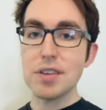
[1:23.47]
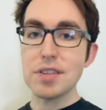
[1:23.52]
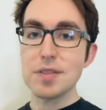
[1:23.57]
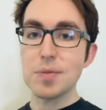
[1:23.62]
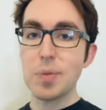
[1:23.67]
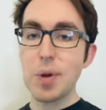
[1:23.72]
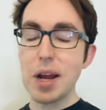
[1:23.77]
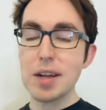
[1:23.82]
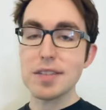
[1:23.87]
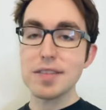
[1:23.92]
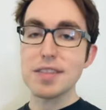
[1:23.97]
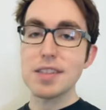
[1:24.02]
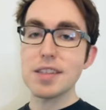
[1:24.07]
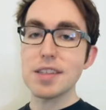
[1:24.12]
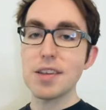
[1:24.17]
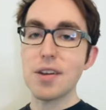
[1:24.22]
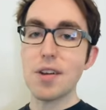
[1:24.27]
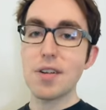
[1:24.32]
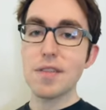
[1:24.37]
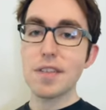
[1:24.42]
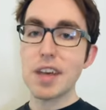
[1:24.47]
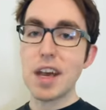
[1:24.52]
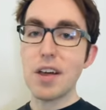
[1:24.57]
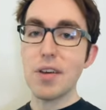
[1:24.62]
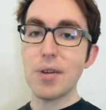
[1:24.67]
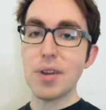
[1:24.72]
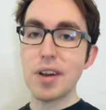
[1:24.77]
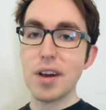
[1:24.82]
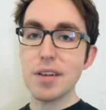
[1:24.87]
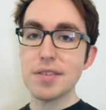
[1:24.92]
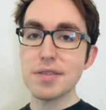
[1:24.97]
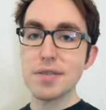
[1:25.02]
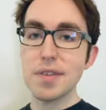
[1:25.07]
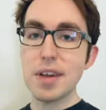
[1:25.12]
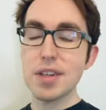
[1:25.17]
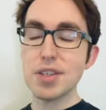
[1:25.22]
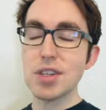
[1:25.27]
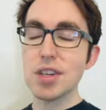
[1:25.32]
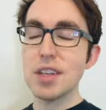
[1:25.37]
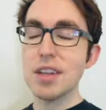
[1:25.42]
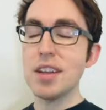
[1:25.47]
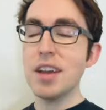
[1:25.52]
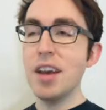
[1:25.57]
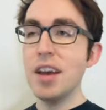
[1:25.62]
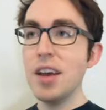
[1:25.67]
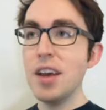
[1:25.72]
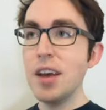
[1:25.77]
is practicing the art of calorie conservation.